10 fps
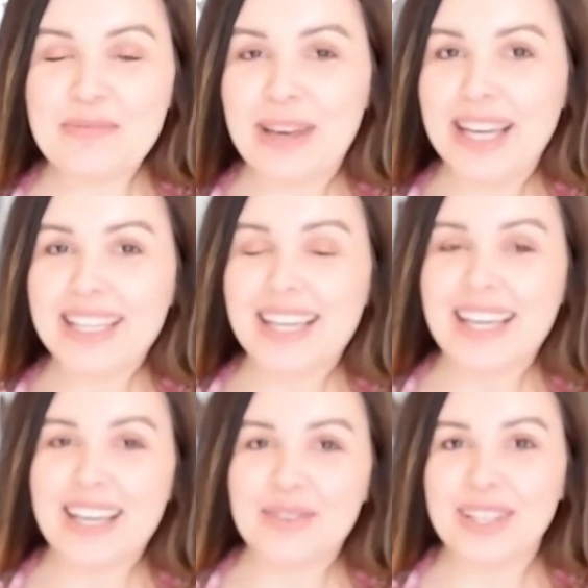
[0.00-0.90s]
back.
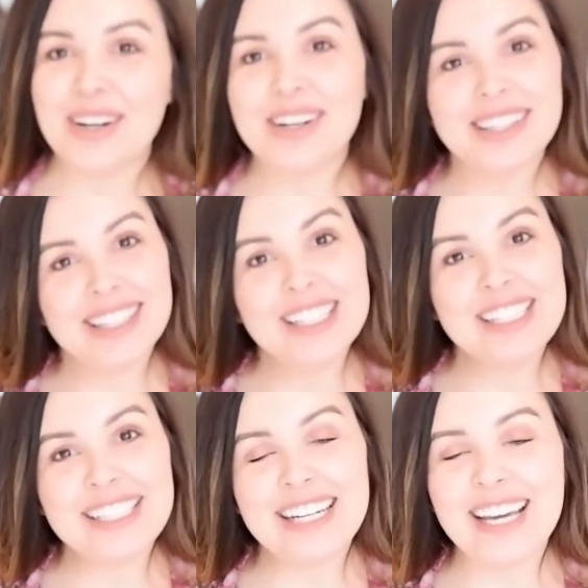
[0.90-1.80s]
We are in the
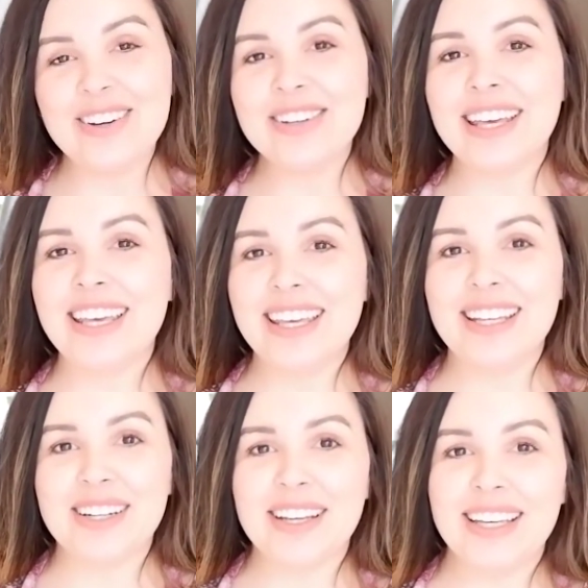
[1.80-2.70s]
kitchen now,
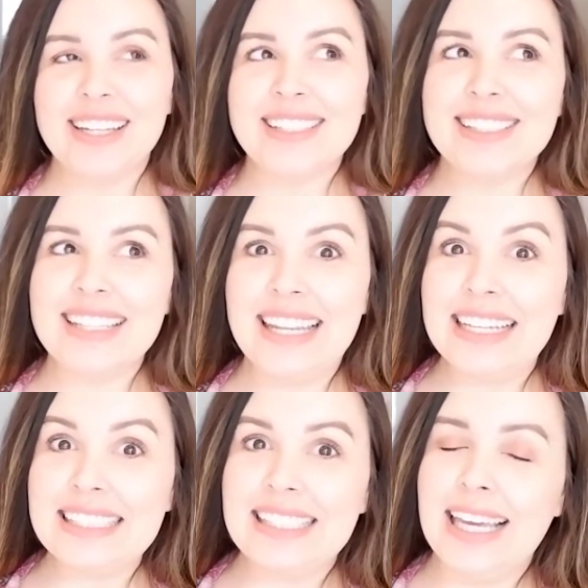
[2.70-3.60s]
and it is the
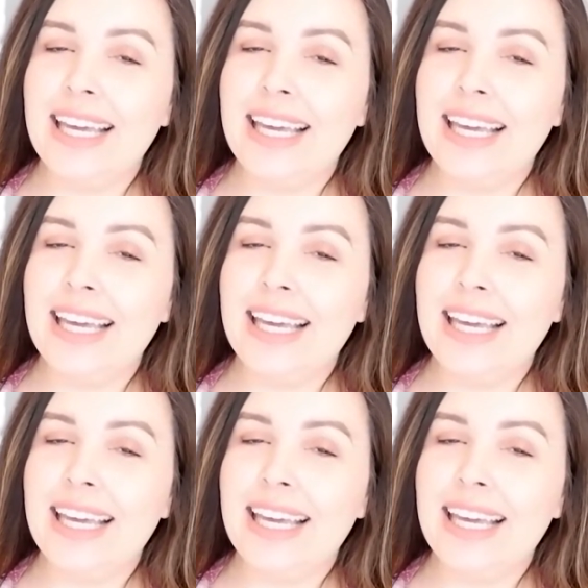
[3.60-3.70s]
next day.